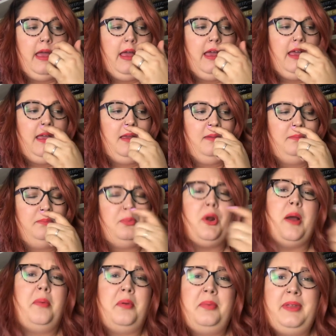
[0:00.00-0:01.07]
Um,
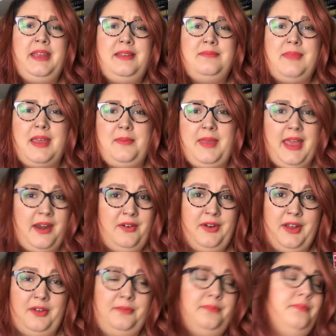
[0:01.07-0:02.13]
probably, maybe, I don't
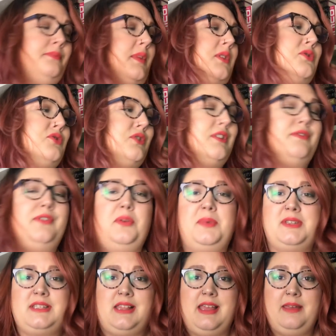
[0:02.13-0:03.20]
know. I was just going to film
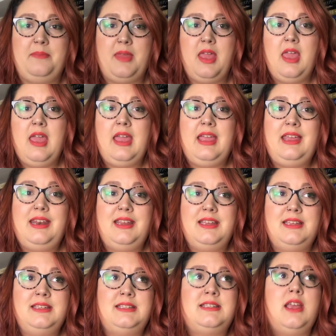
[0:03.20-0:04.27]
this clip. It
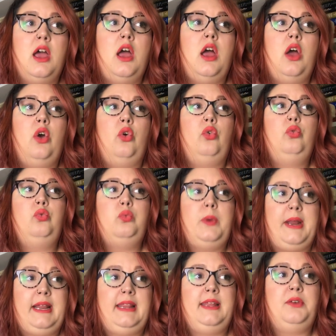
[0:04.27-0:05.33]
is
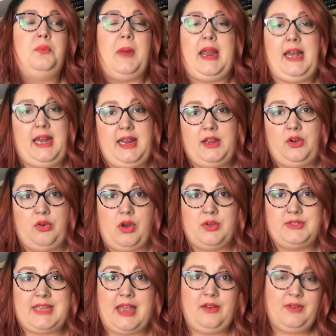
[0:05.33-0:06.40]
really rainy and
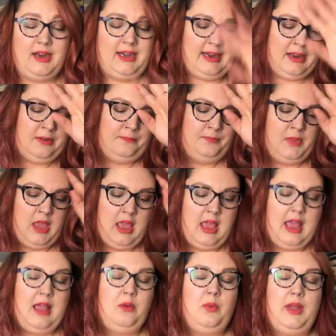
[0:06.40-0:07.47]
gross out right now.
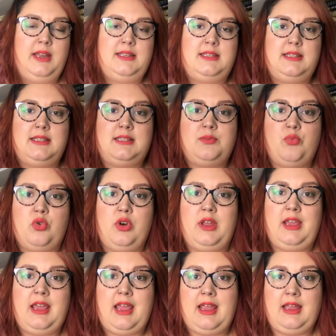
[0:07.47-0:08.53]
I went this
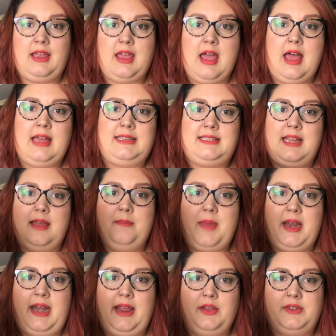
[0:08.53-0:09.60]
morning and got
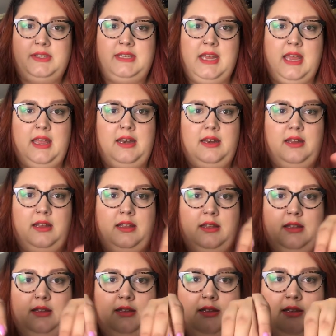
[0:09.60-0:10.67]
my nails done.
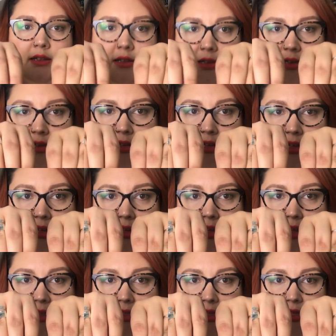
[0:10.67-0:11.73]

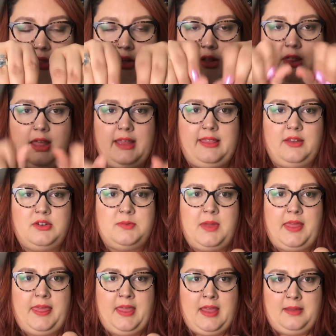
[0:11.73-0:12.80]
And they look like, there's
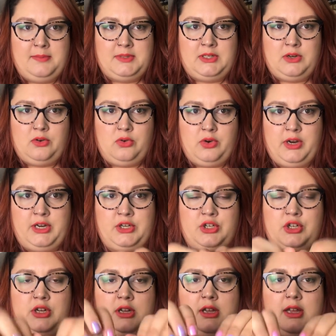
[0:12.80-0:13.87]
my thumbs, they're
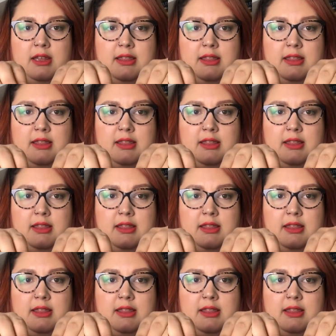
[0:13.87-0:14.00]
orange.